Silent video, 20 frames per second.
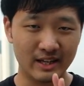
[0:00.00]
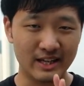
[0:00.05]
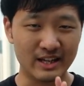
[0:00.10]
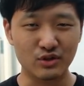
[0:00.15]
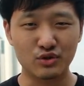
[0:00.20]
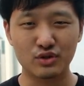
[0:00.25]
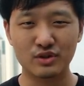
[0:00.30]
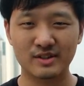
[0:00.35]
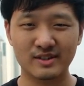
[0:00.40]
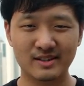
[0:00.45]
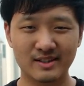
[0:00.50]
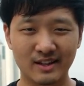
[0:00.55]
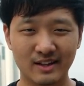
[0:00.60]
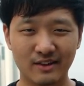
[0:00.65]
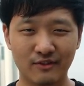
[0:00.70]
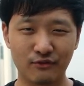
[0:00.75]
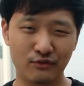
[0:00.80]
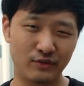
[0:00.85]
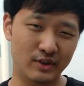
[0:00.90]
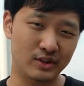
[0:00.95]

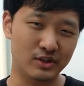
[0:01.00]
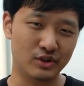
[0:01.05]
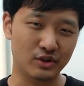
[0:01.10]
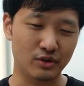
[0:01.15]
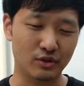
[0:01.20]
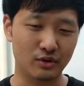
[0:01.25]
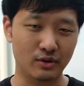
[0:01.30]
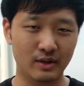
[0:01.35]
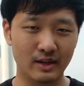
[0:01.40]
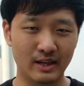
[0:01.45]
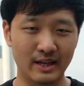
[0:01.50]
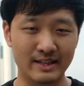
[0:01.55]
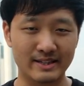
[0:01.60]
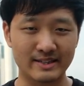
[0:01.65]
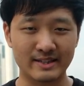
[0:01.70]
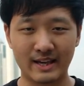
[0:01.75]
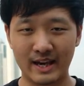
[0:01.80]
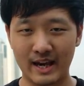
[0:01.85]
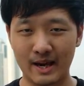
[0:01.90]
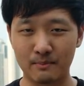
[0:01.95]
interesting feature,
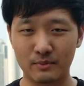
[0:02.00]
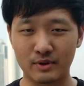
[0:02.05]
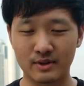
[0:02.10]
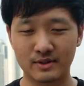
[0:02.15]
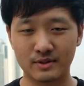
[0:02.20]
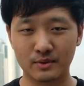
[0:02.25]
its camera.